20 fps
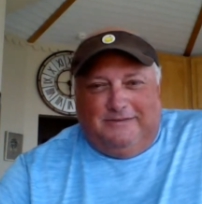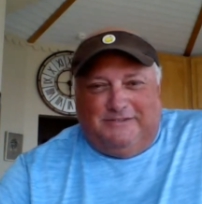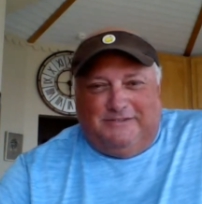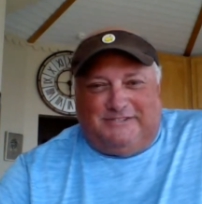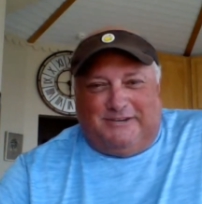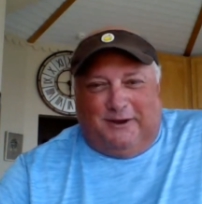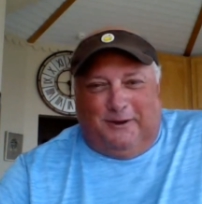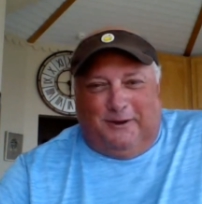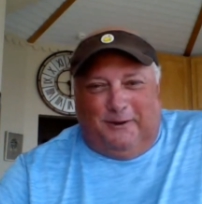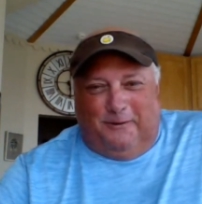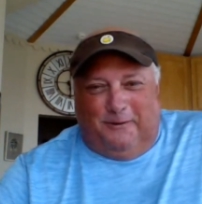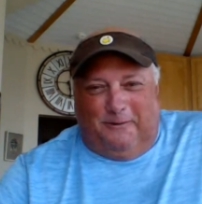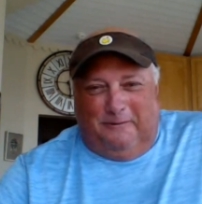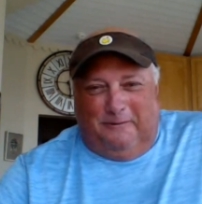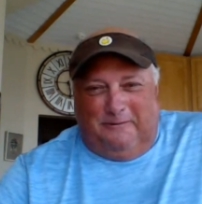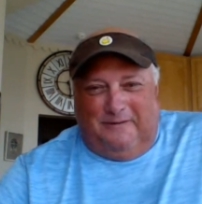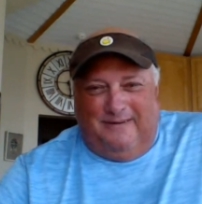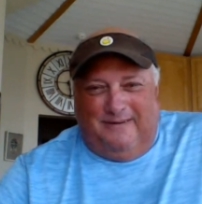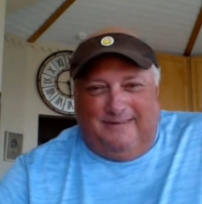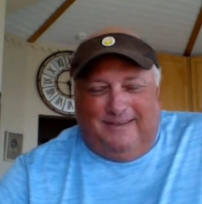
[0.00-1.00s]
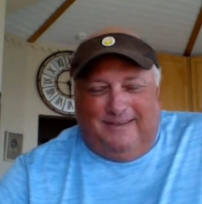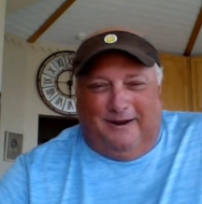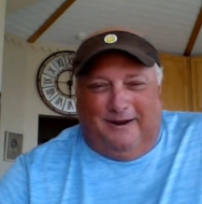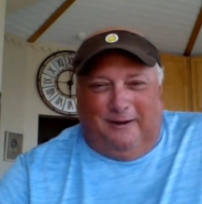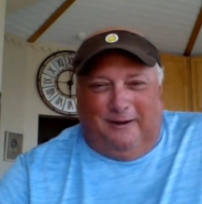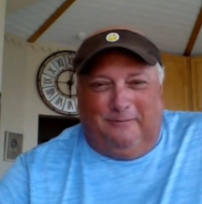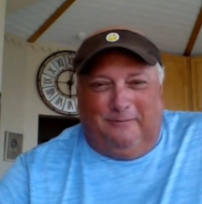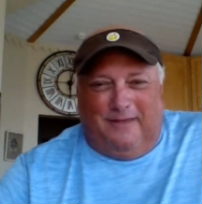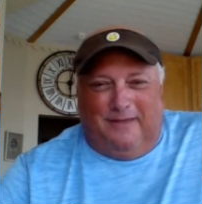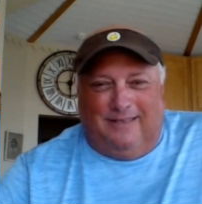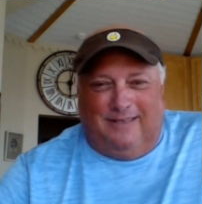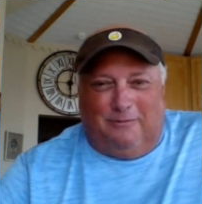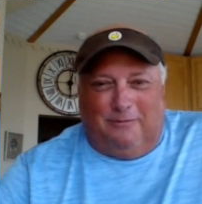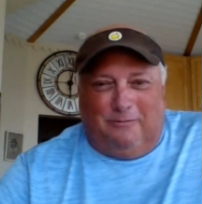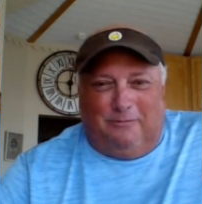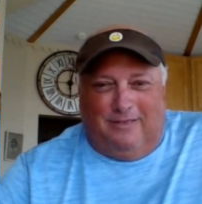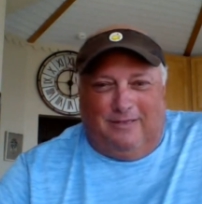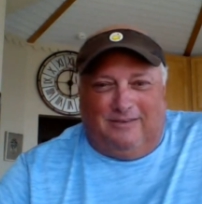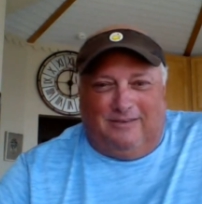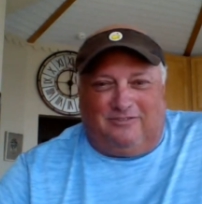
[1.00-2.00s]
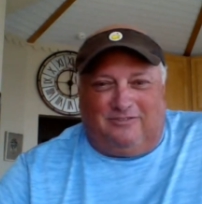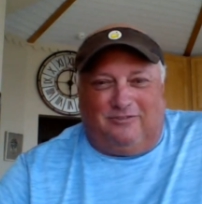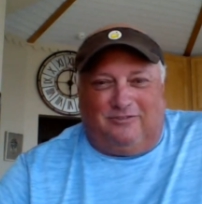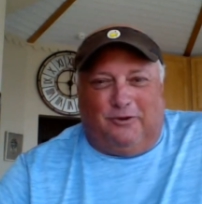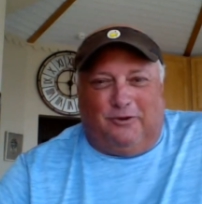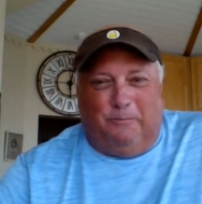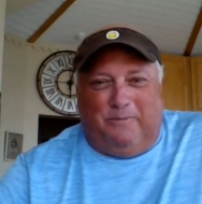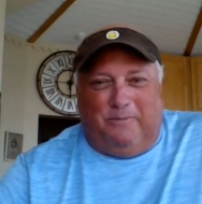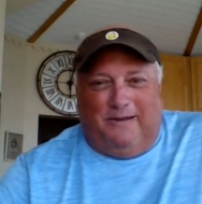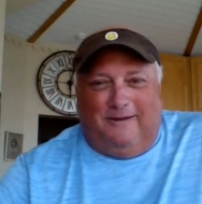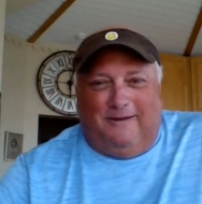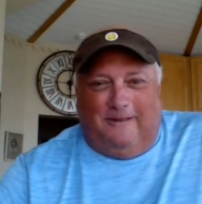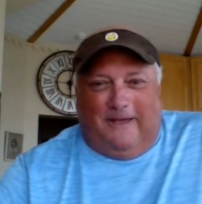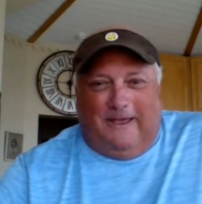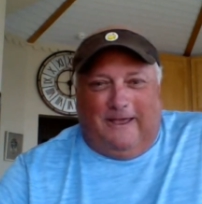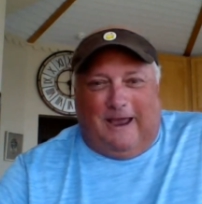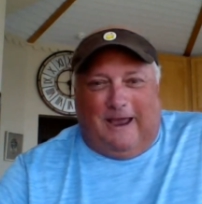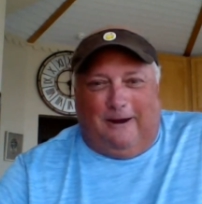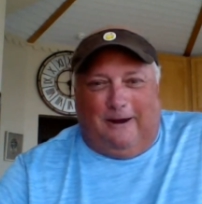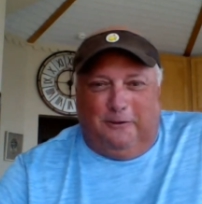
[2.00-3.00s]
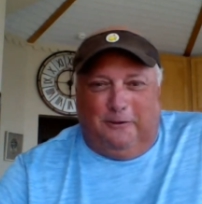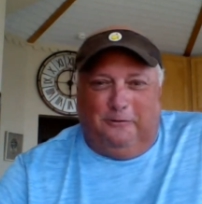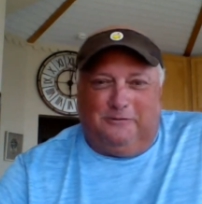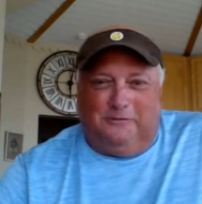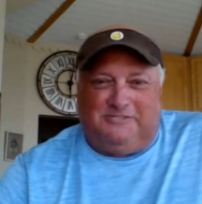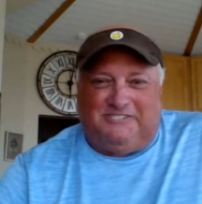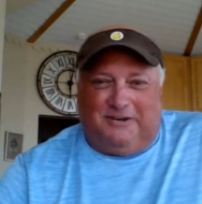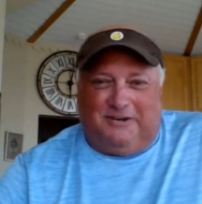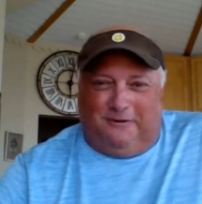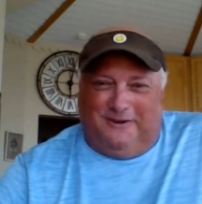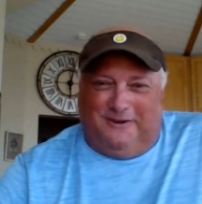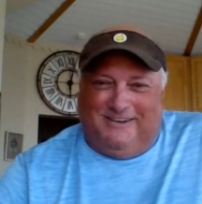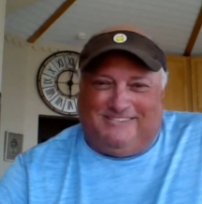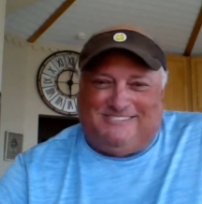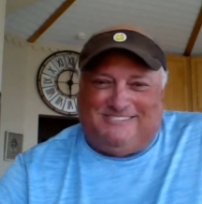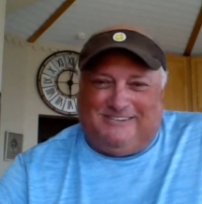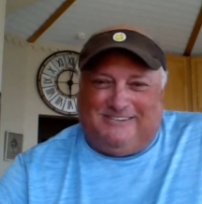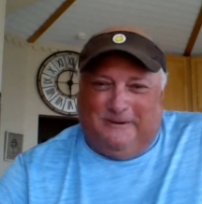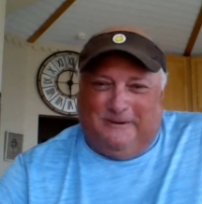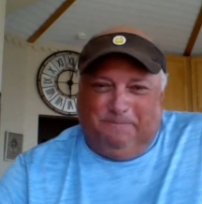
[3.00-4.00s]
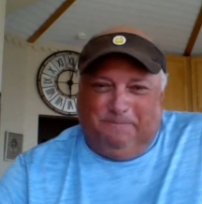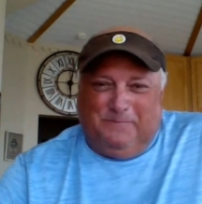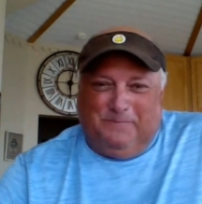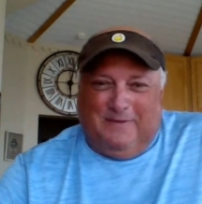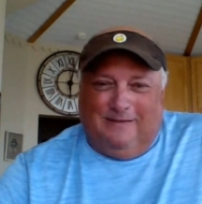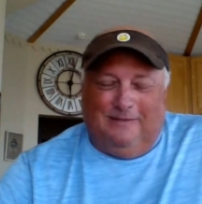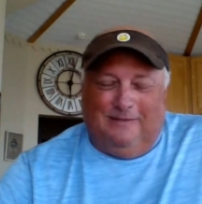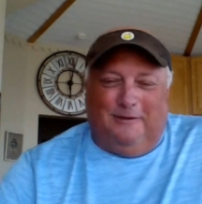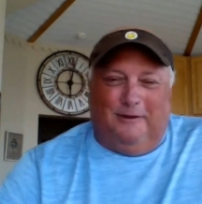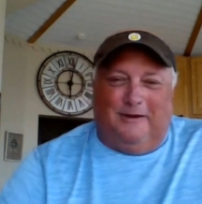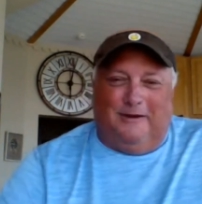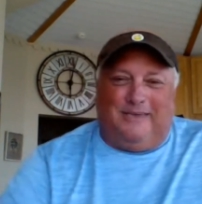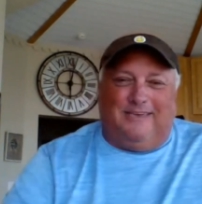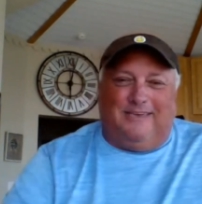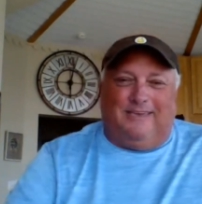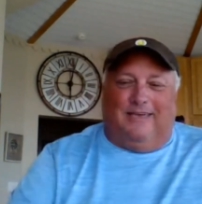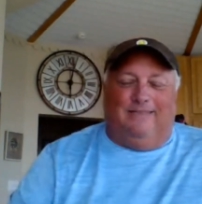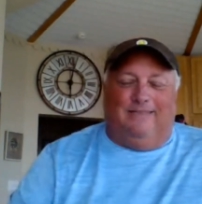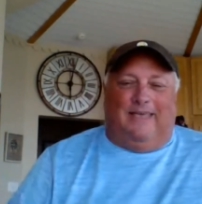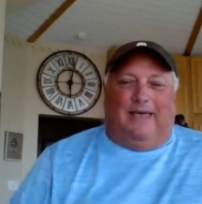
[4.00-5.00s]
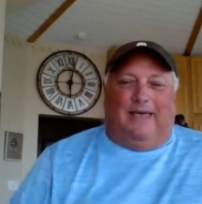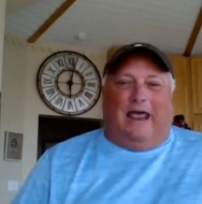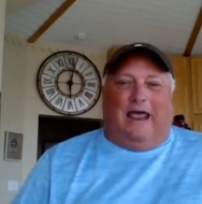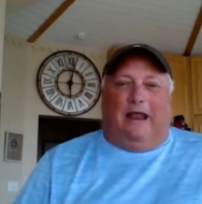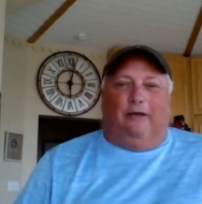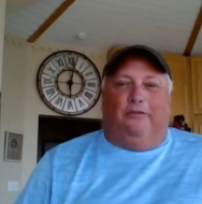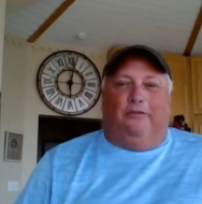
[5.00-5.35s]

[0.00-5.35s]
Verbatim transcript: So yeah. you know, like the yeah. really stupid, like, are you serious? Look, yeah. and then I